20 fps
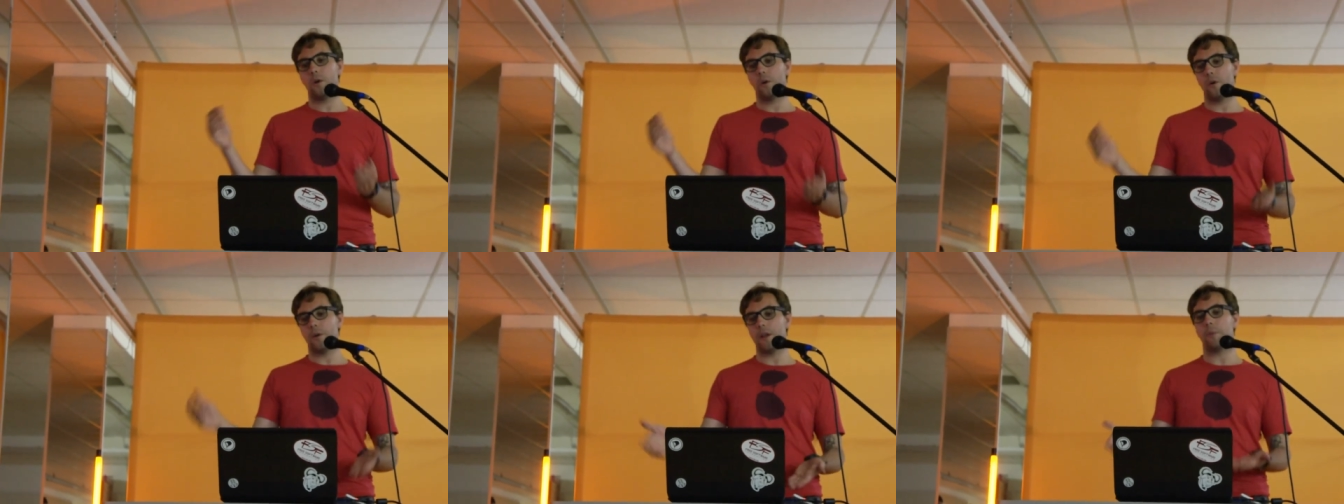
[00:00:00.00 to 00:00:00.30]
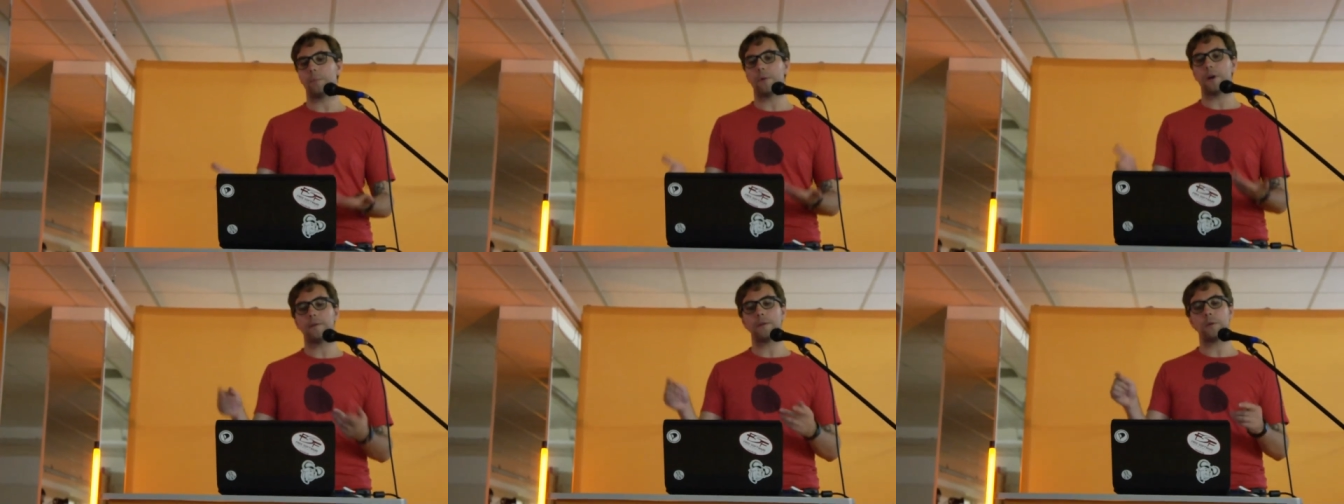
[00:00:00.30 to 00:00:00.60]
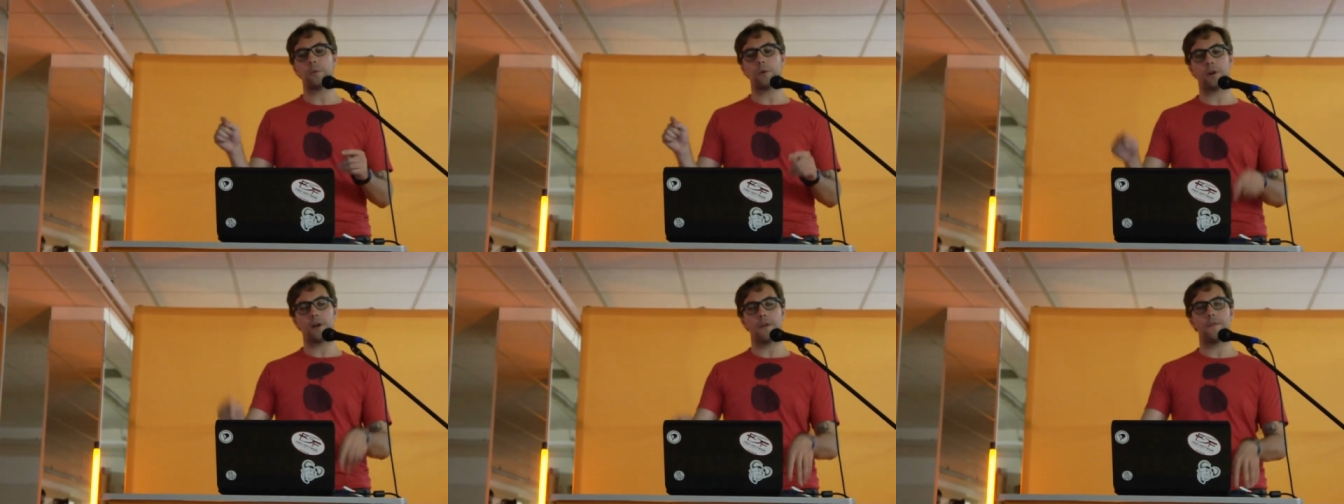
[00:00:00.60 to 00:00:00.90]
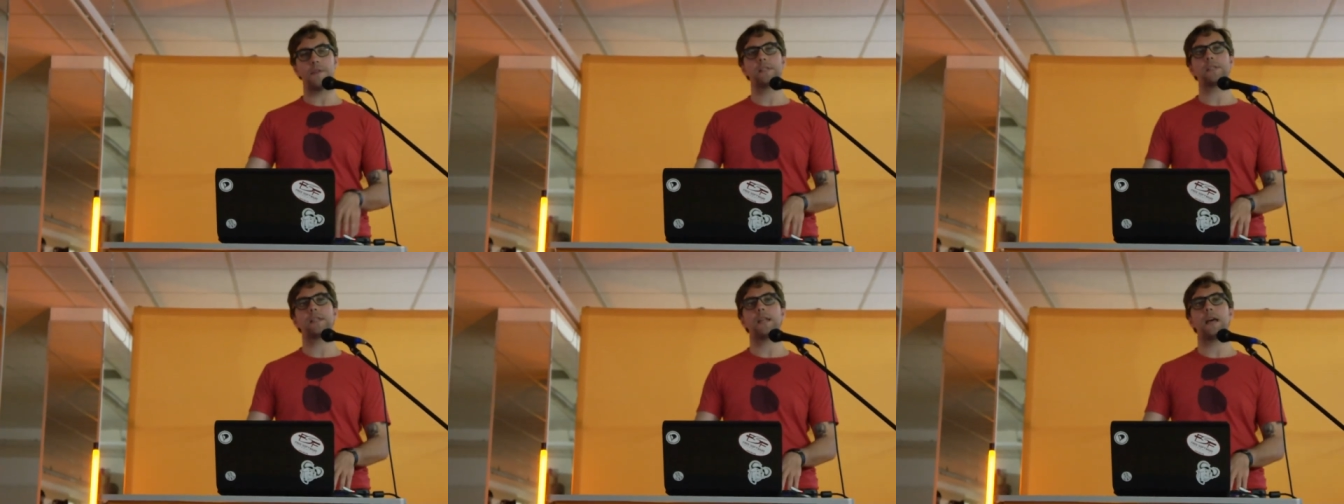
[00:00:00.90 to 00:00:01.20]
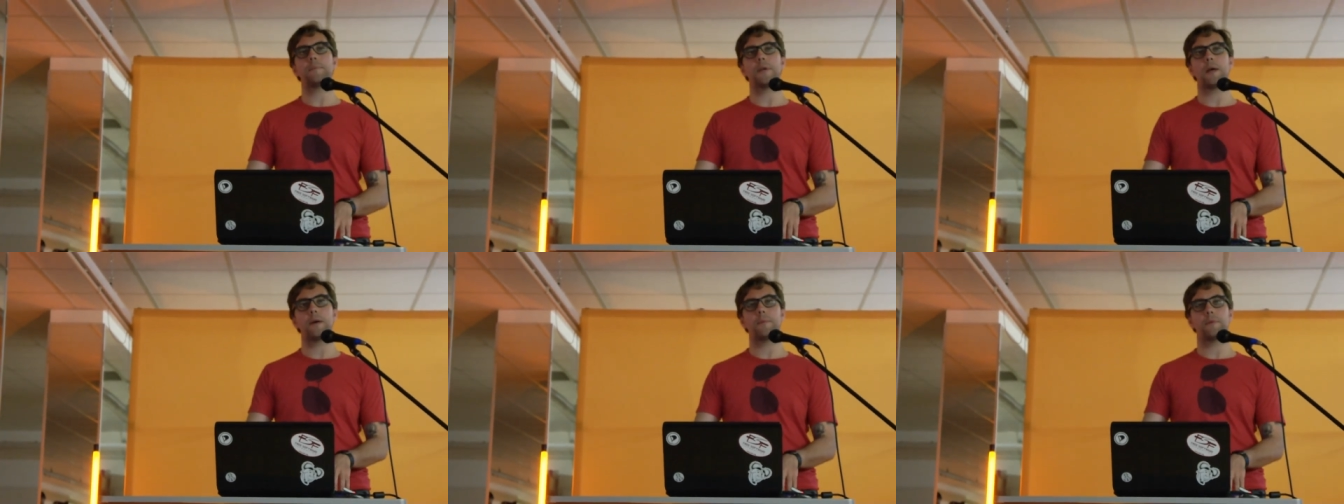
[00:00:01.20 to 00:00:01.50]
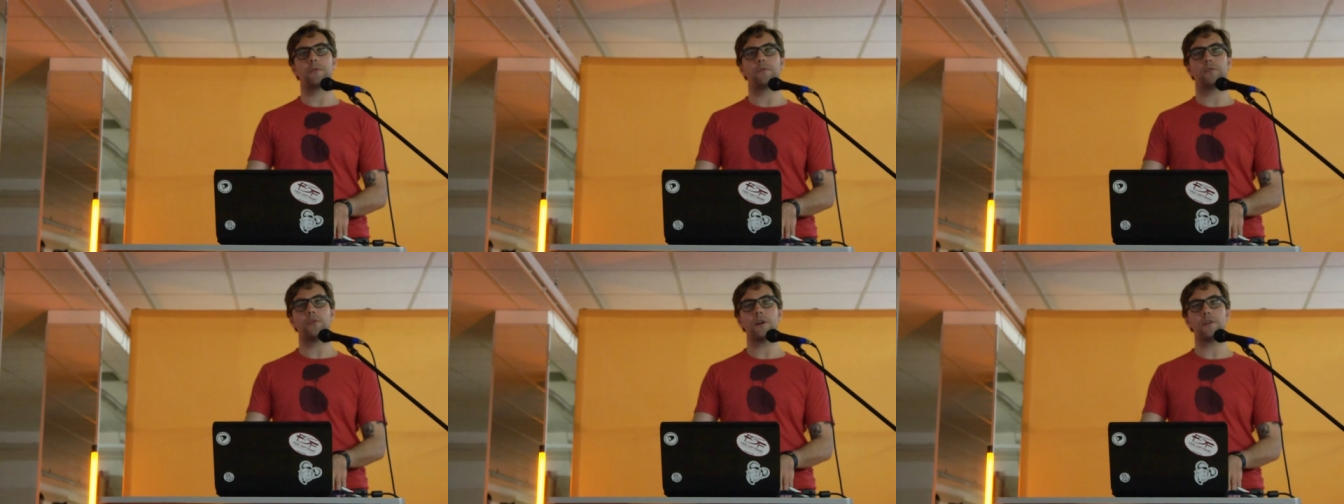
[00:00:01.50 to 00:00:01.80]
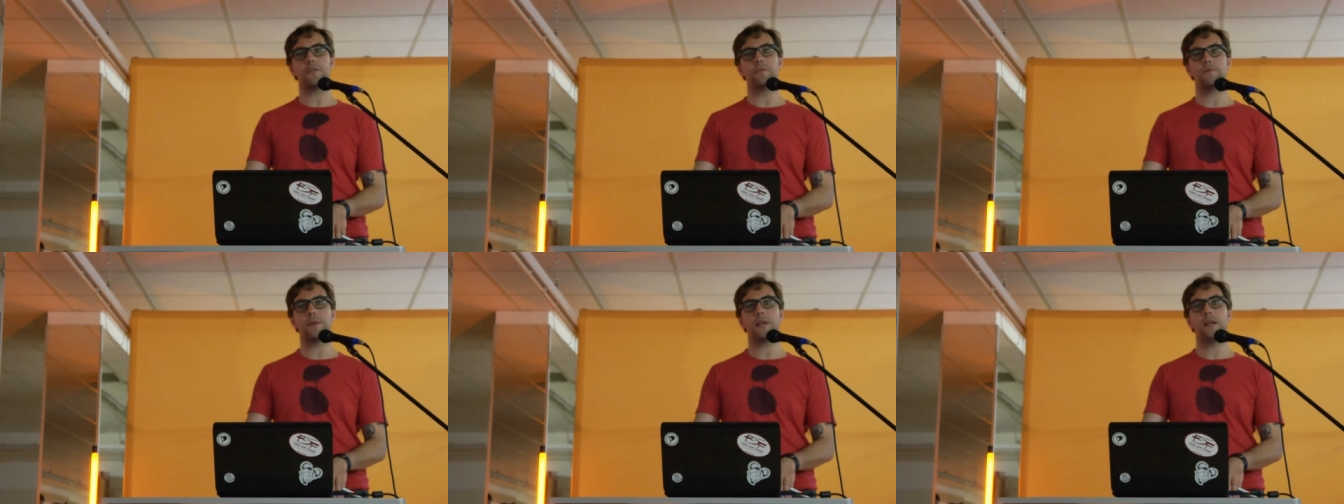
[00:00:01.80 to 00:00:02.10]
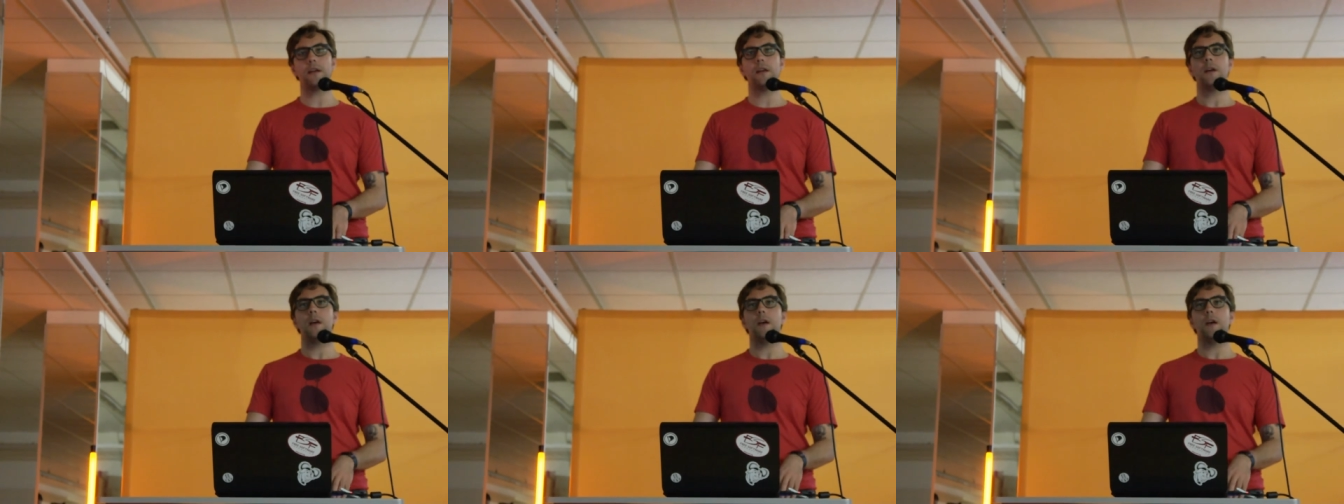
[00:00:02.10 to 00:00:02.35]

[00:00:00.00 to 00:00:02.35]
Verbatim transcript: It'll probably work on this laptop in front of me,